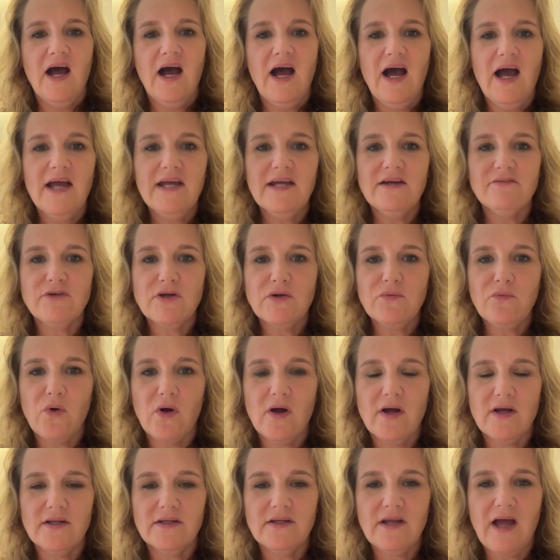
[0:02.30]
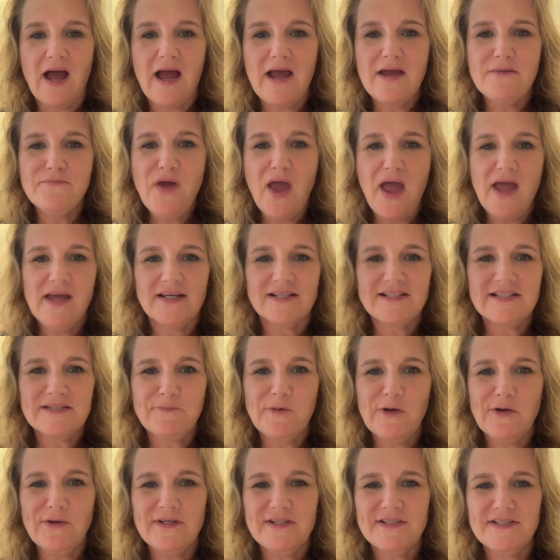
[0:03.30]
Hi everyone, I'm
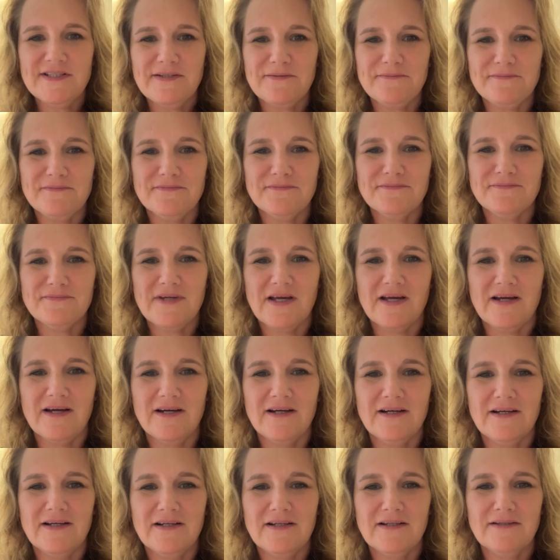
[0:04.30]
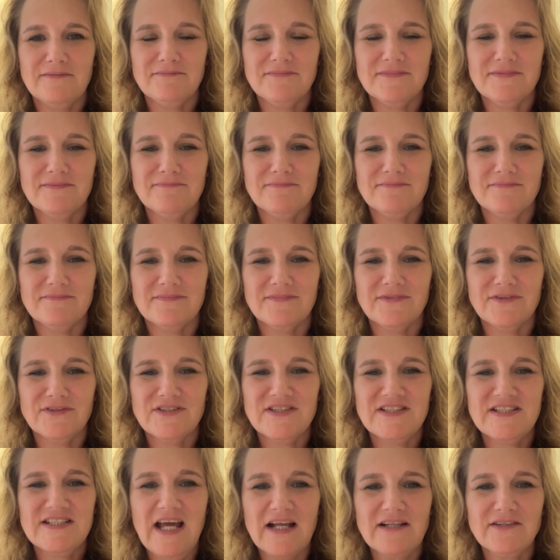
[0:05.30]
experiencing some
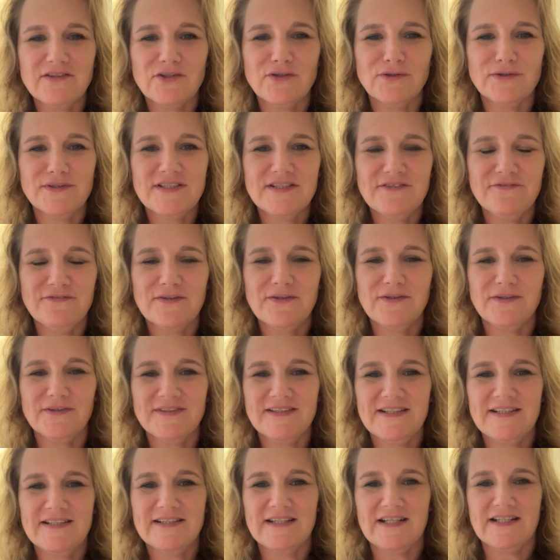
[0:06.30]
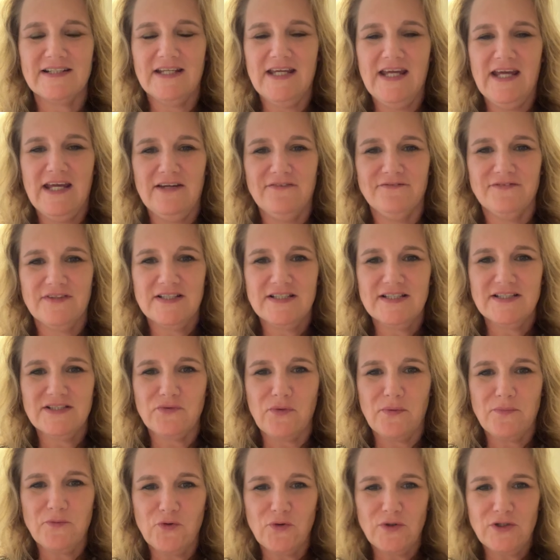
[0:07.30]
technical difficulties on Canvas, so
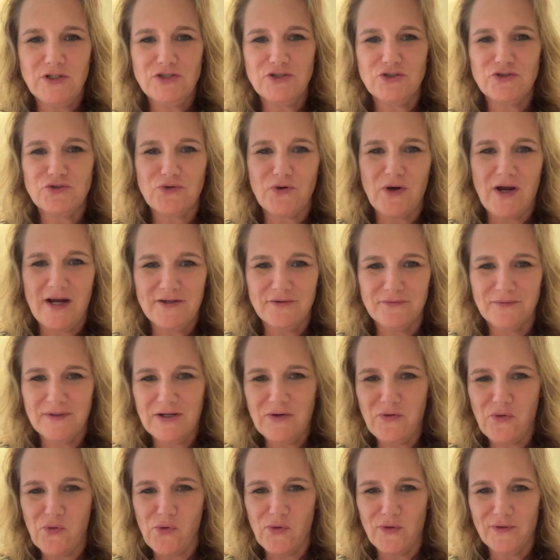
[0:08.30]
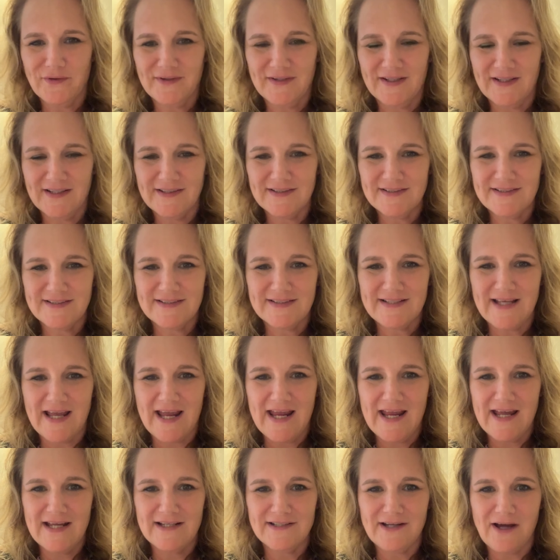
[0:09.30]
I'm going to try to record this
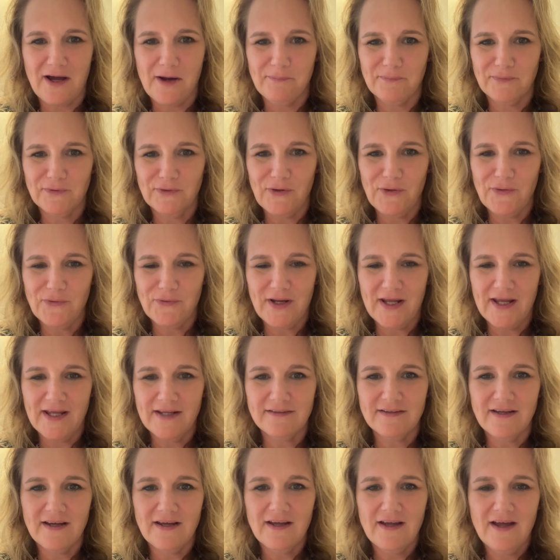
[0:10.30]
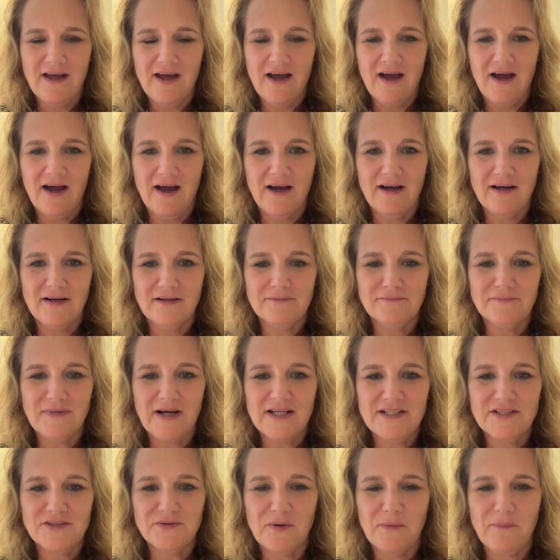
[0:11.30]
and upload it.
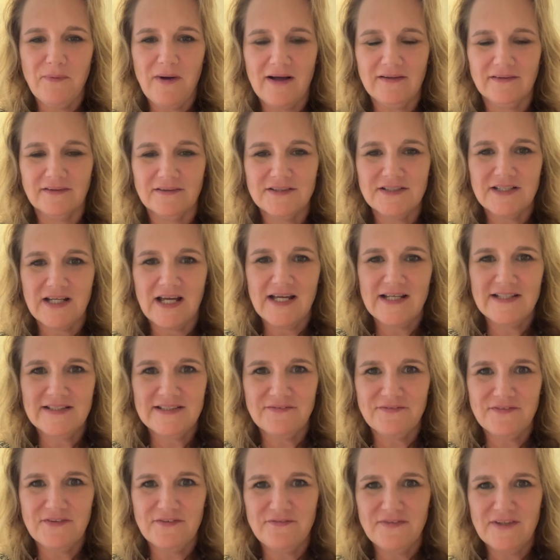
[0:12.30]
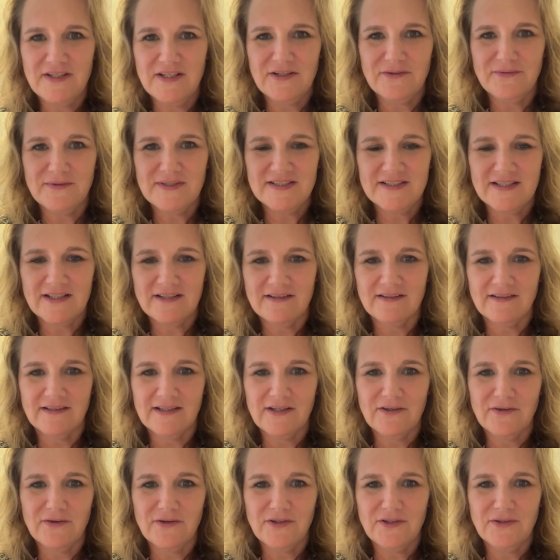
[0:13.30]
I do apologize if the video isn't
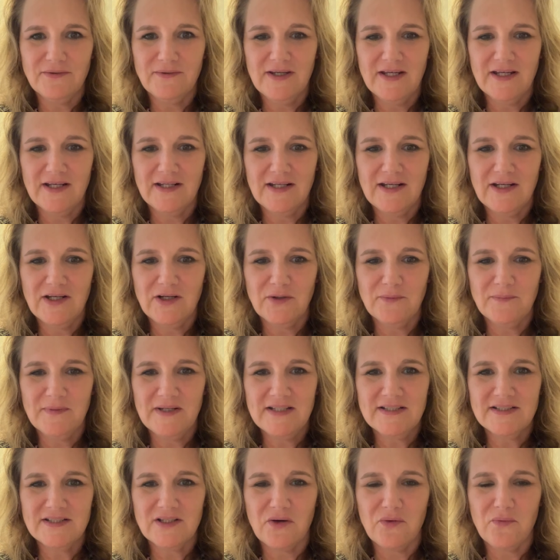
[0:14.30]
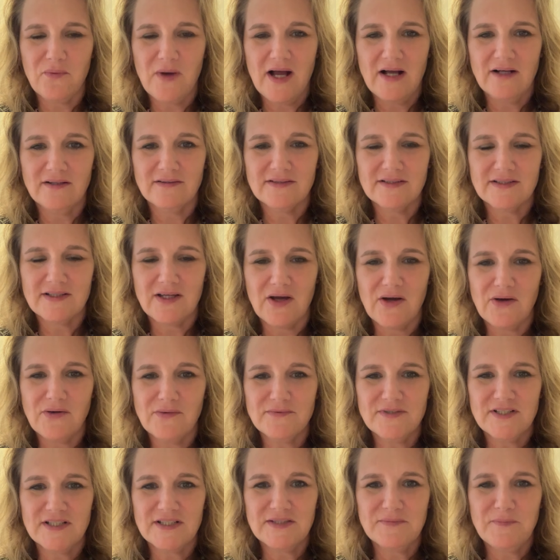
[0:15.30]
clear or you can't hear me so well, so
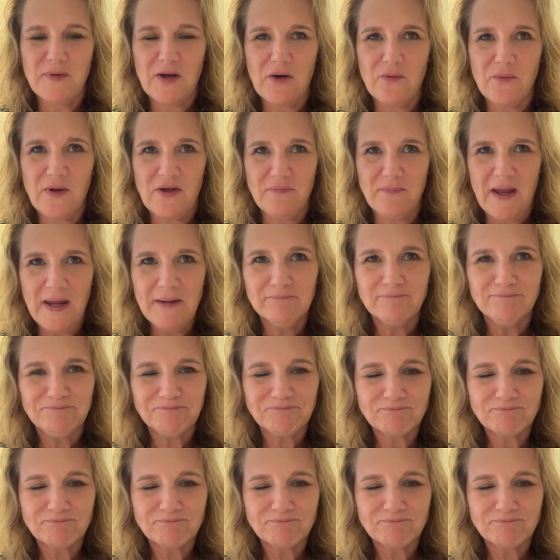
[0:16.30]
just bear with me.